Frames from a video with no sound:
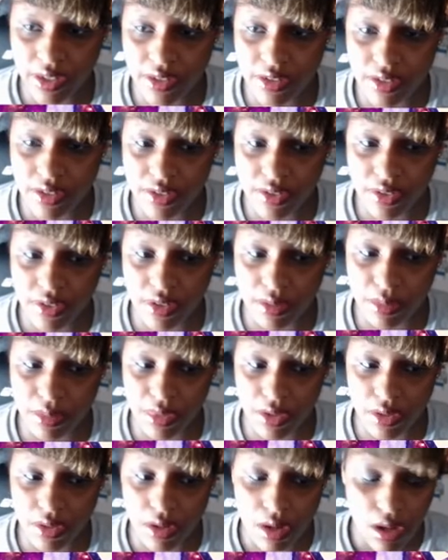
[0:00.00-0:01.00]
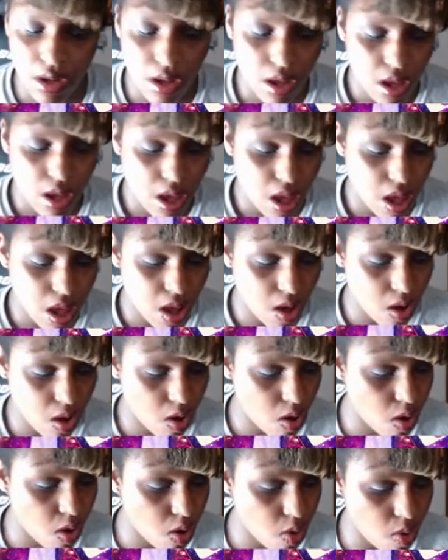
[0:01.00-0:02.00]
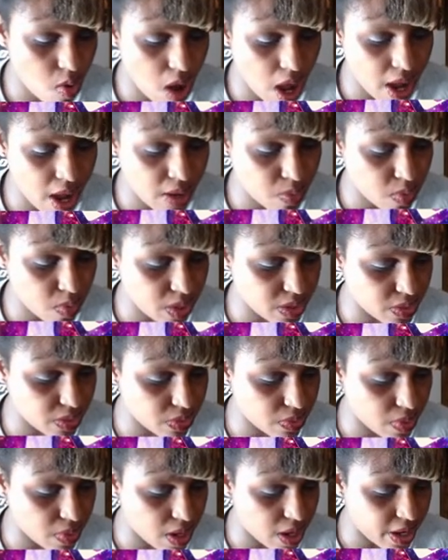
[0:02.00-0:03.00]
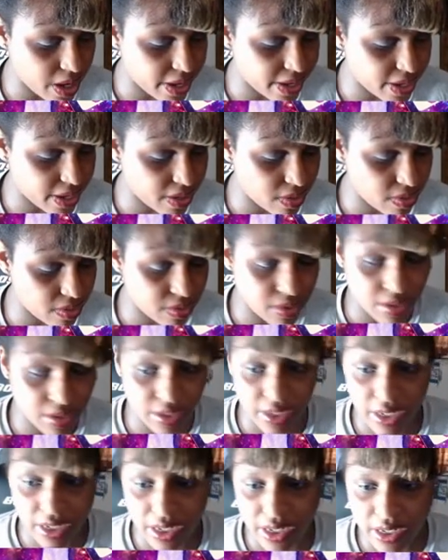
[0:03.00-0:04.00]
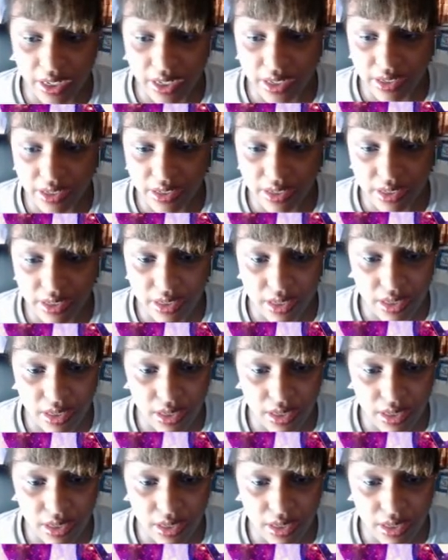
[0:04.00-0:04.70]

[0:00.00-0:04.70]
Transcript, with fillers: is the screen mirror? Oh, I wonder why. Hold on, guys